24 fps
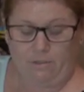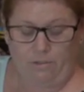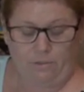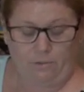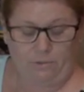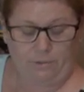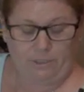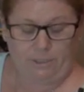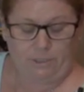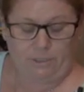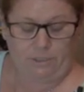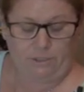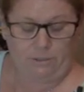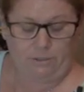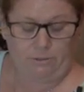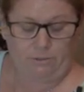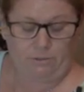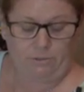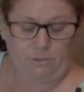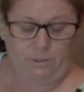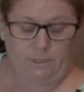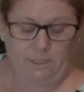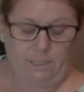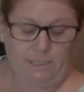
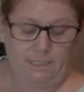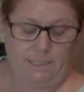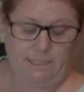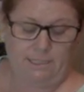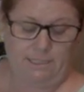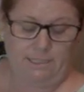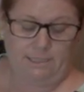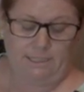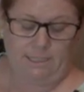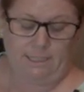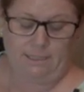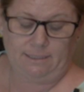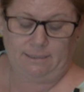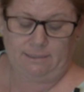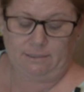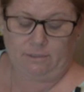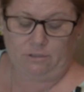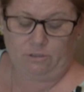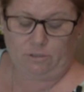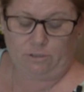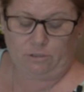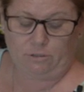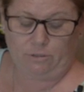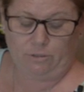10-32 stainless
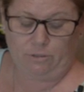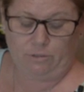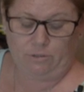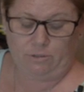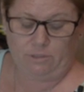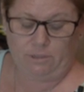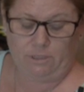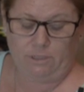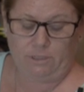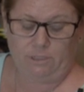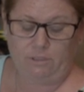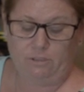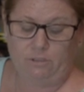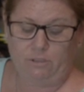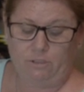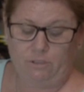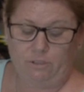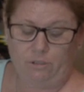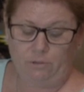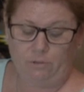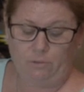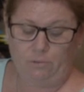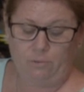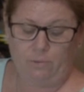steel screws,
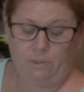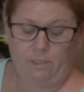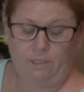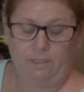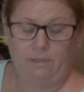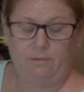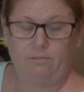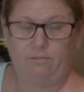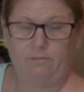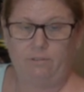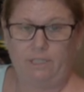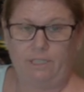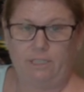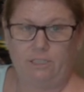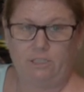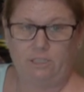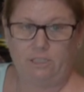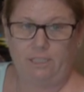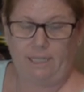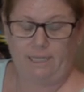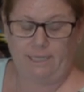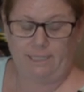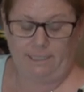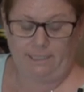2 flush
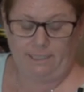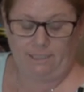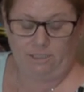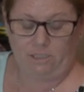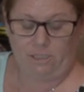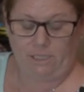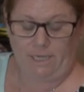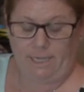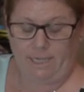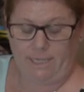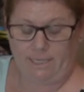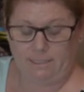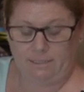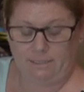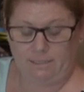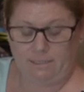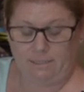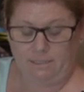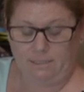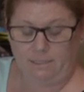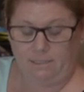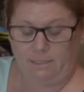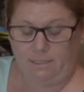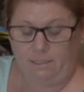at each end.
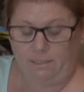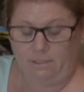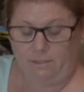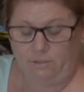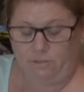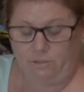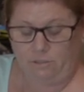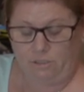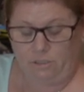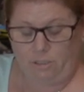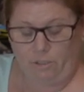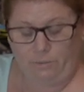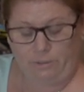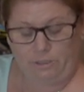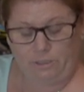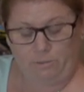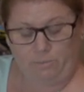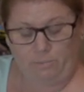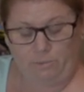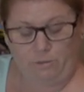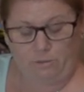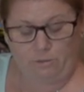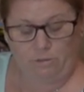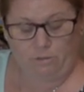There's no
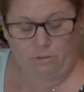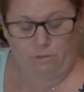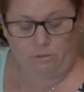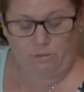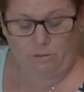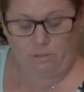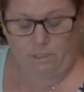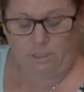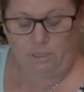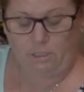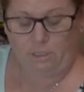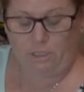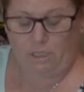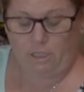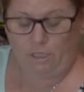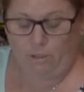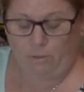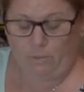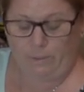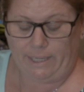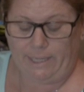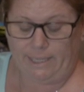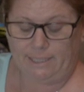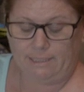
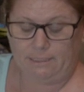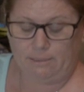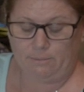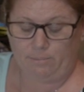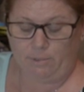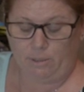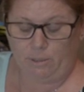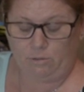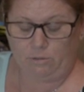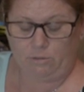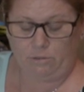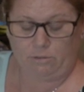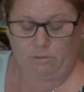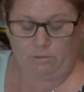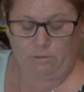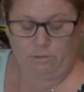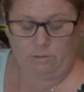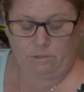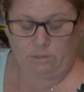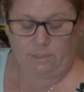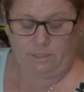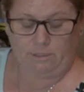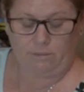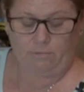exposed
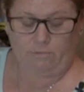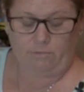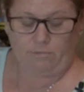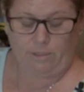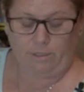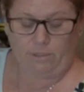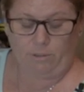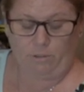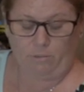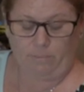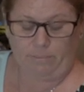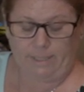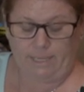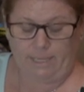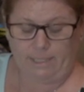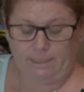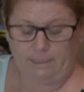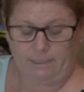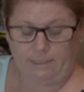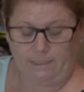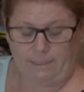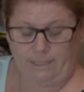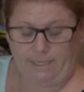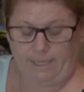screws on the front or back
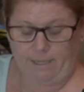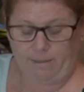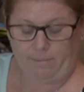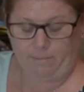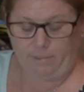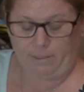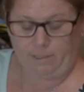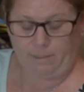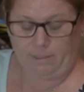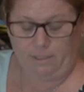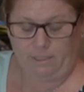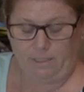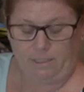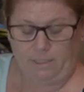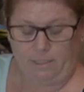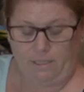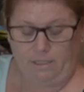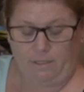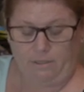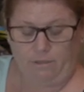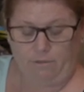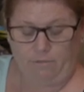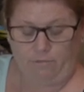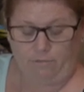of the cabinet.
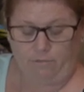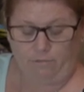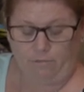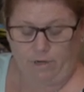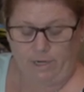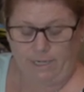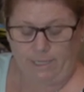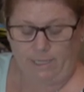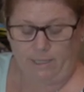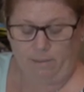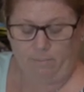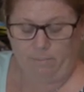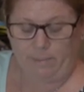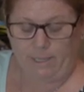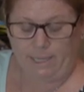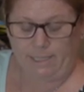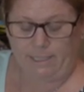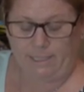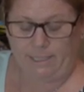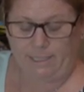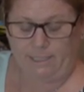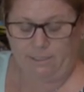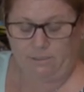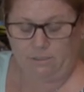The front and
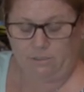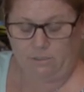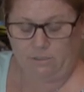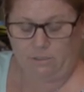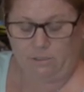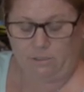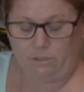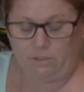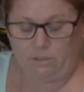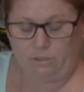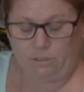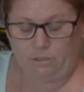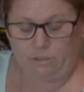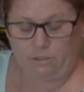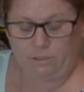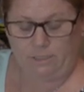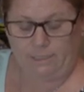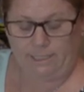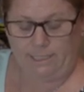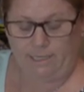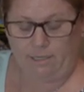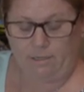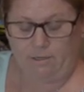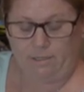back edges are turned
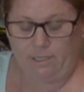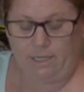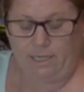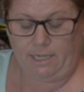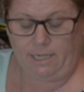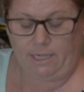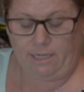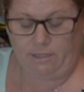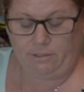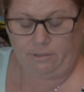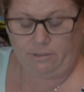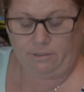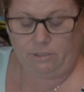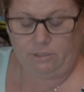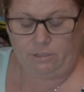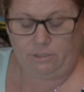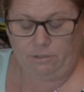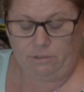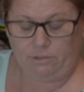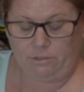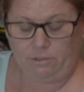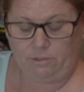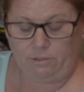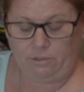down
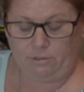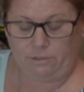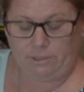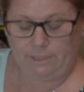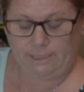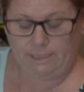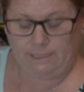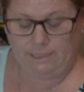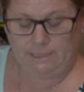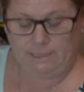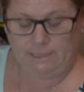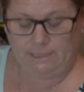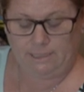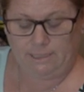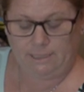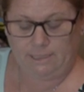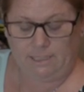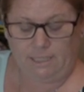102 degrees